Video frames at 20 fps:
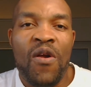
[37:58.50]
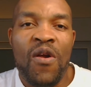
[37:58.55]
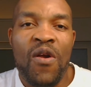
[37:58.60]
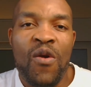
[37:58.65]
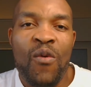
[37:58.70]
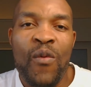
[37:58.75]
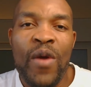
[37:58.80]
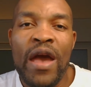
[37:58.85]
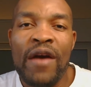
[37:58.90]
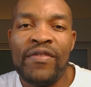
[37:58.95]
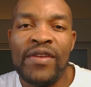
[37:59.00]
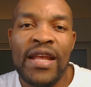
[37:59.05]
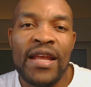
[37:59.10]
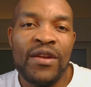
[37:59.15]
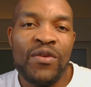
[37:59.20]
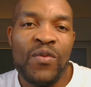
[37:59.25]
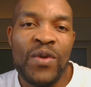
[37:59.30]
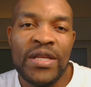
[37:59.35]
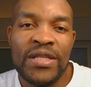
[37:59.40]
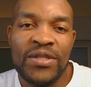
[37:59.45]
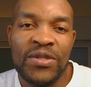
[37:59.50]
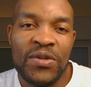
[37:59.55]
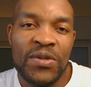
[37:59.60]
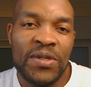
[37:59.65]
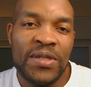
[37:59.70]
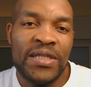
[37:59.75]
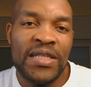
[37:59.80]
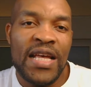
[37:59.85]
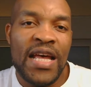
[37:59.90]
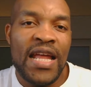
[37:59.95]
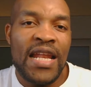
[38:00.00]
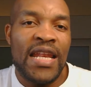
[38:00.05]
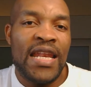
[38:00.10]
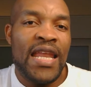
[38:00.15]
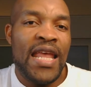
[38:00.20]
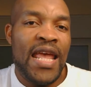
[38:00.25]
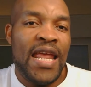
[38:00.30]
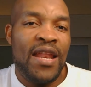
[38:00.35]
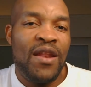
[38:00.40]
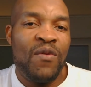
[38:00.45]
we have 10 questions, and
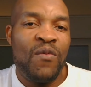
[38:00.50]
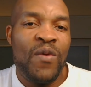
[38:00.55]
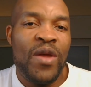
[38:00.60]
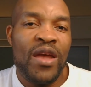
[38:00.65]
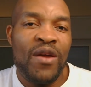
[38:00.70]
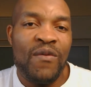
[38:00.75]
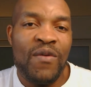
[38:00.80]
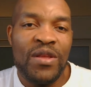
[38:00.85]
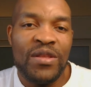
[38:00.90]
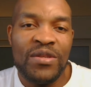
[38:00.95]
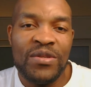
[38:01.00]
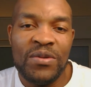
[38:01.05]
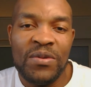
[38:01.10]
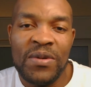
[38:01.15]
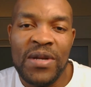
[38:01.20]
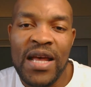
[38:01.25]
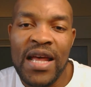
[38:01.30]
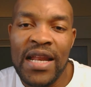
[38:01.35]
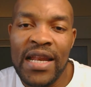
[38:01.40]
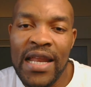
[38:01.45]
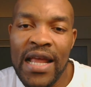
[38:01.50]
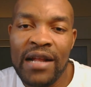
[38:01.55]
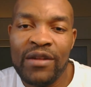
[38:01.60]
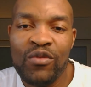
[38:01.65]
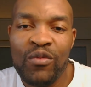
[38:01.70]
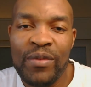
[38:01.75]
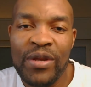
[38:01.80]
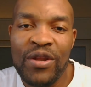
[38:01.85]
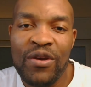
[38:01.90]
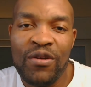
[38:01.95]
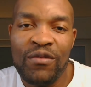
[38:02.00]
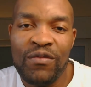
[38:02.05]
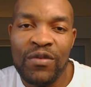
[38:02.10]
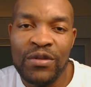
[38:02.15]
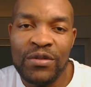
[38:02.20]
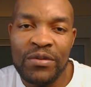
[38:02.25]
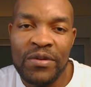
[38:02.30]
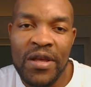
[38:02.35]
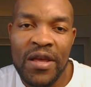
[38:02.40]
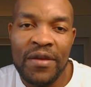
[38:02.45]
then we are going to, and that will be done for
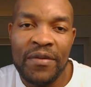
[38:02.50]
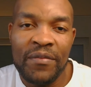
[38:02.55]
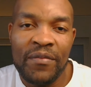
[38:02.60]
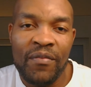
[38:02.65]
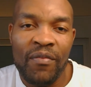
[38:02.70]
today.